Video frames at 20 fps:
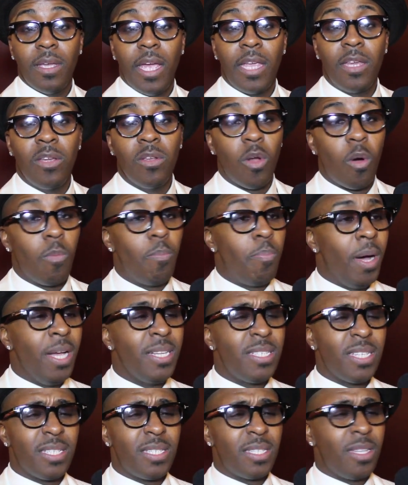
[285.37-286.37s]
And you know,
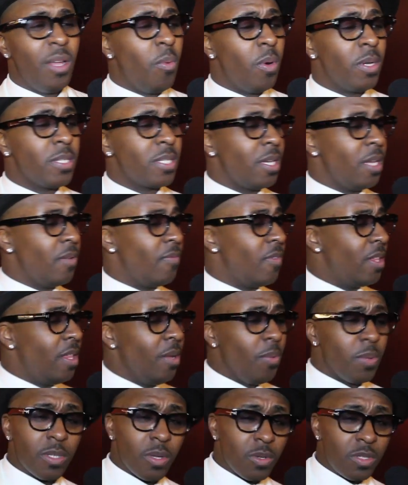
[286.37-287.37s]
budgets, there was
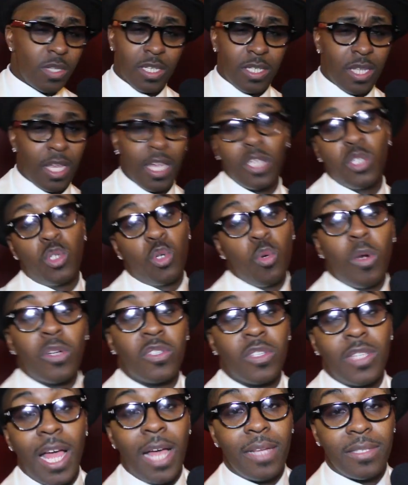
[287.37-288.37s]
no such thing as
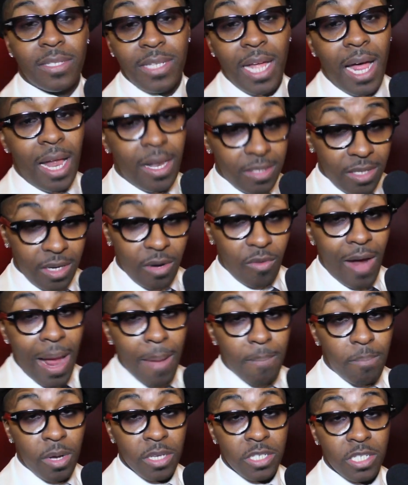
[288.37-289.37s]
$200,000 in a
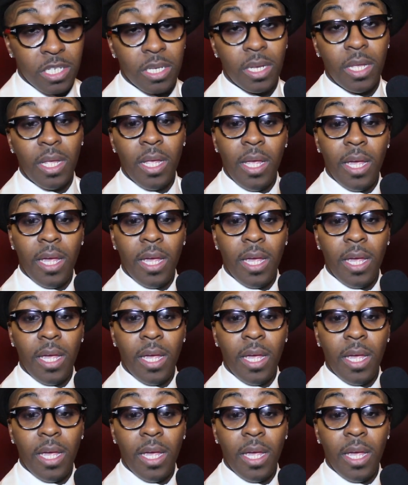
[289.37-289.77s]
rap budget